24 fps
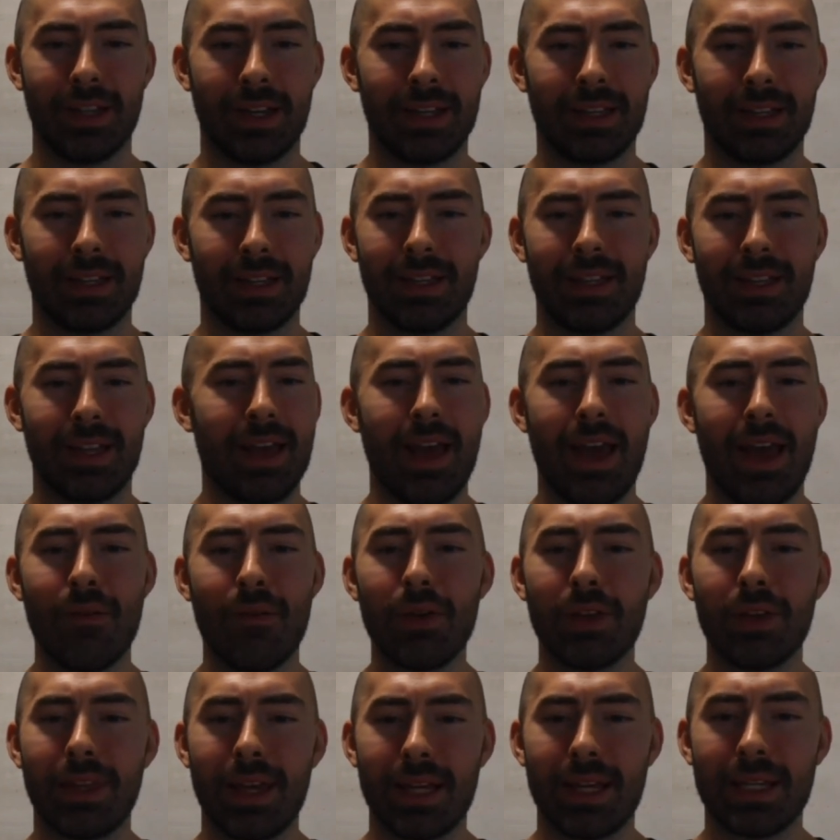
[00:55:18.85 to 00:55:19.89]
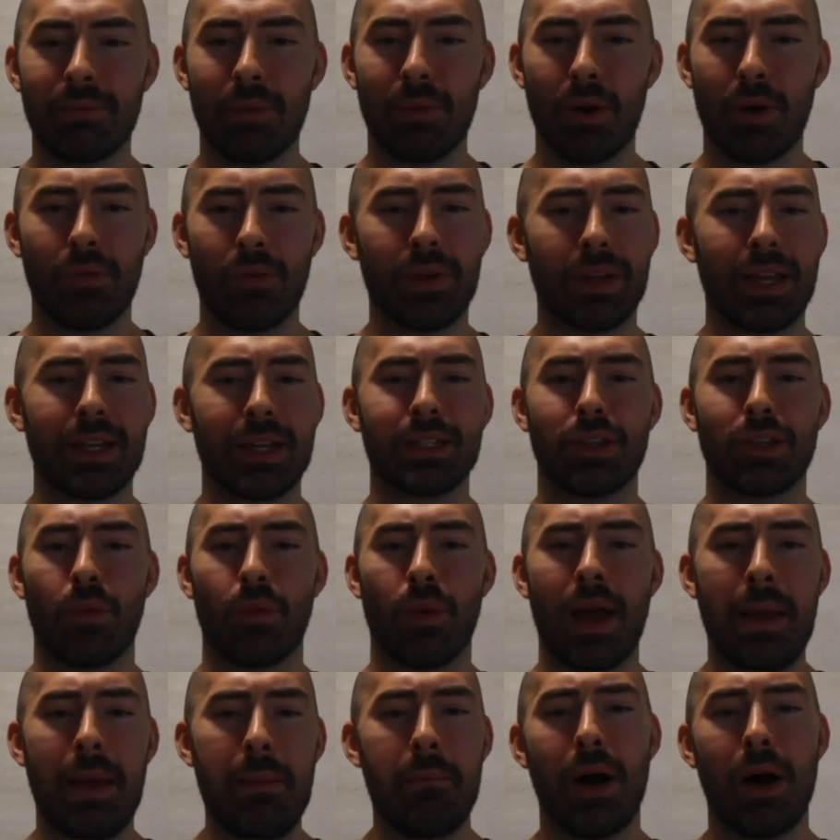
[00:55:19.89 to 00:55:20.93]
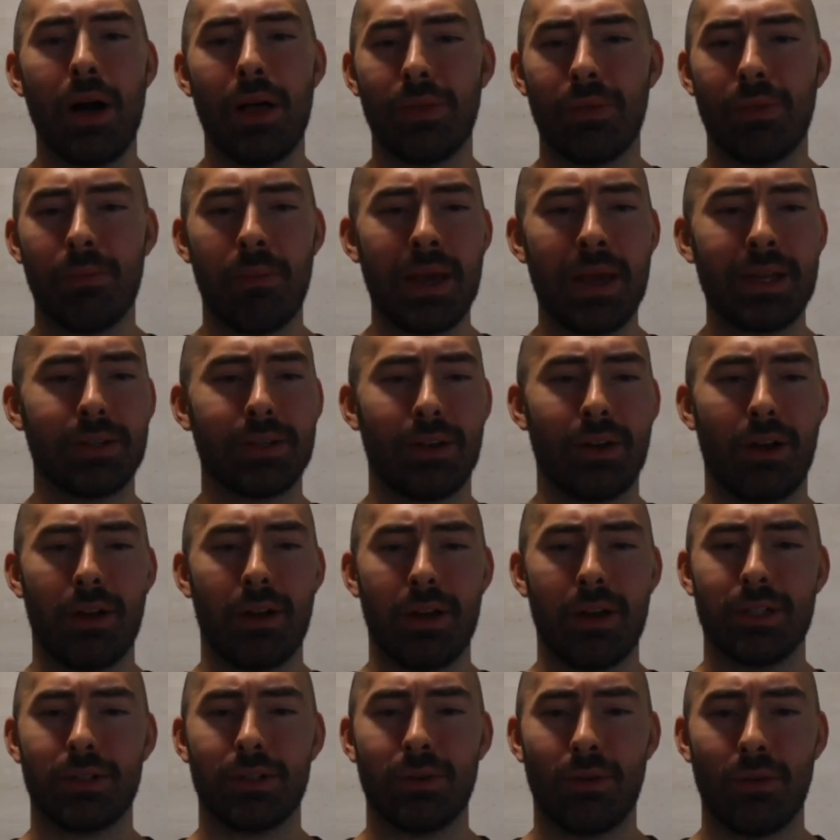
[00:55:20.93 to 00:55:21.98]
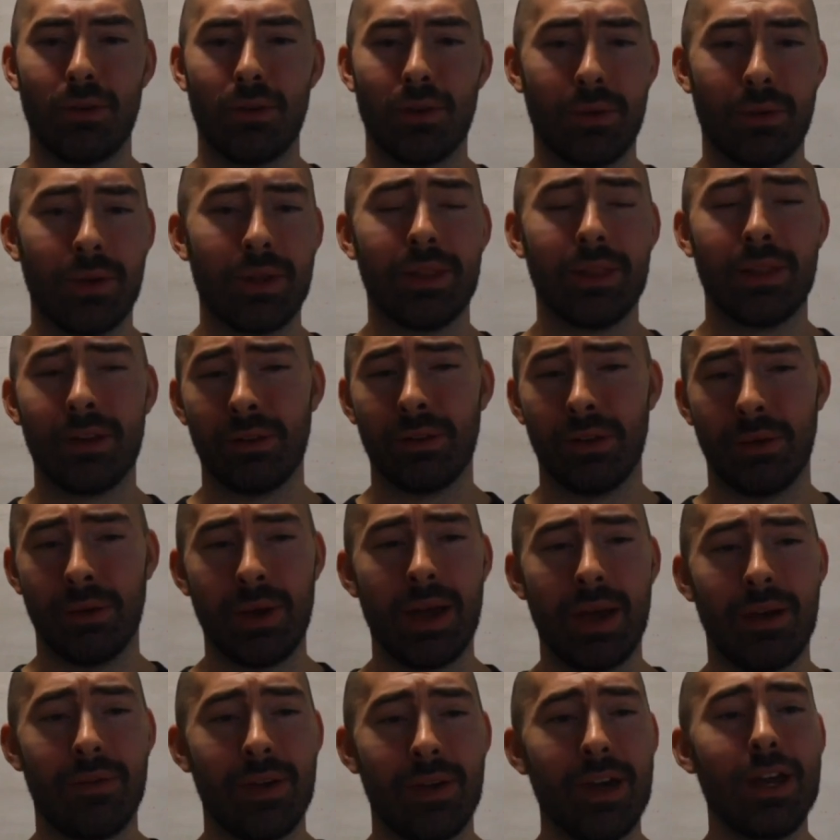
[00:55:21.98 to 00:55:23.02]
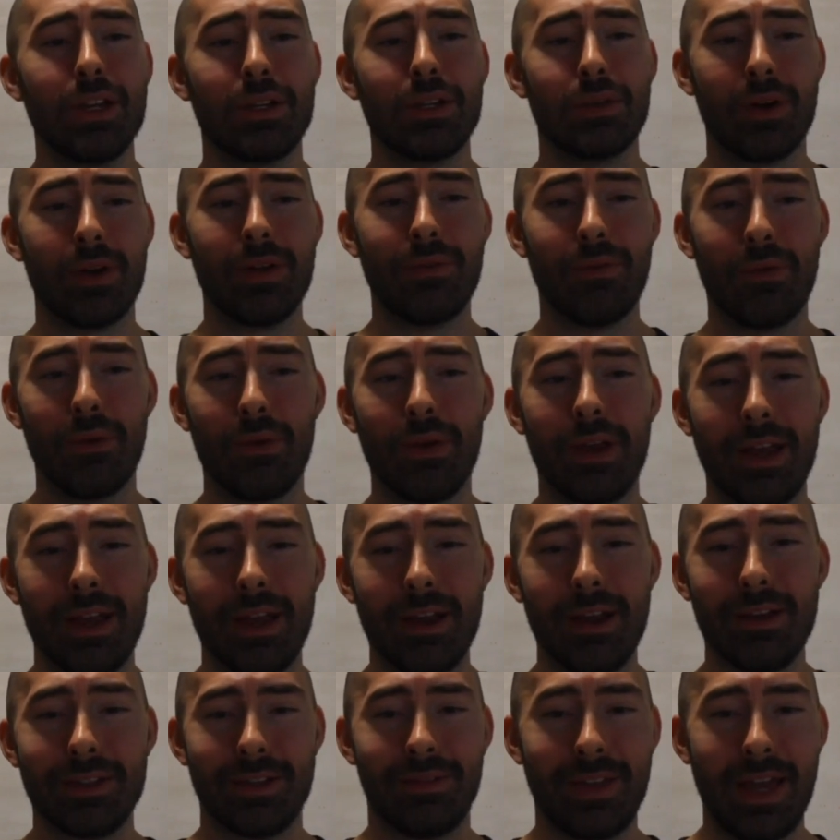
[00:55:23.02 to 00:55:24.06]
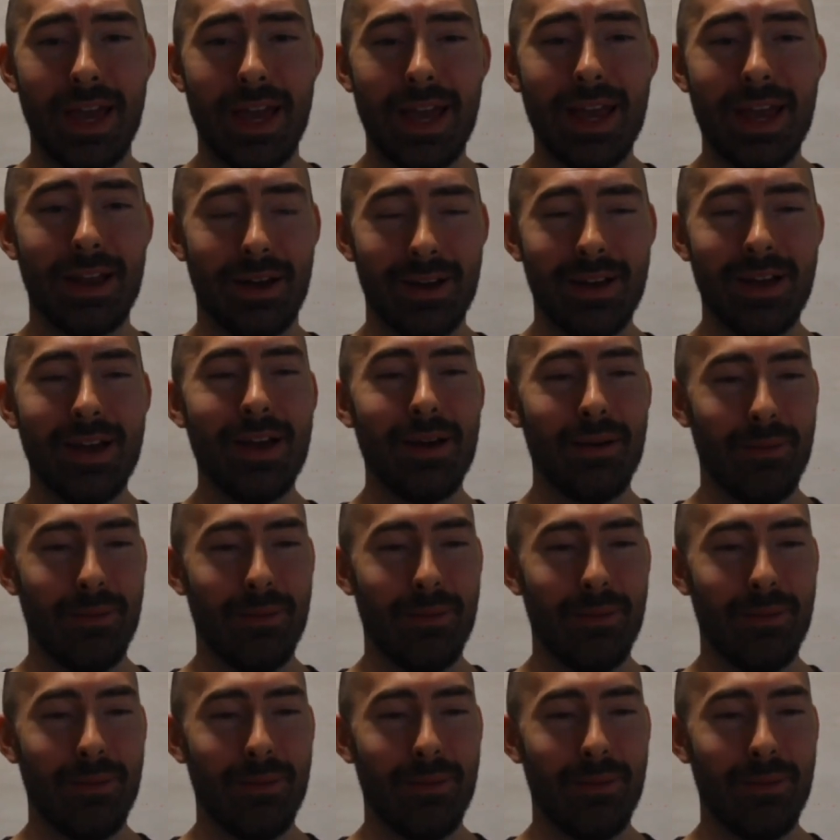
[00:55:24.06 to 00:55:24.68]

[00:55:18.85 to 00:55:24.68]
Like, everything's perfect. It's the right month based on our historical. We have 24 years of data.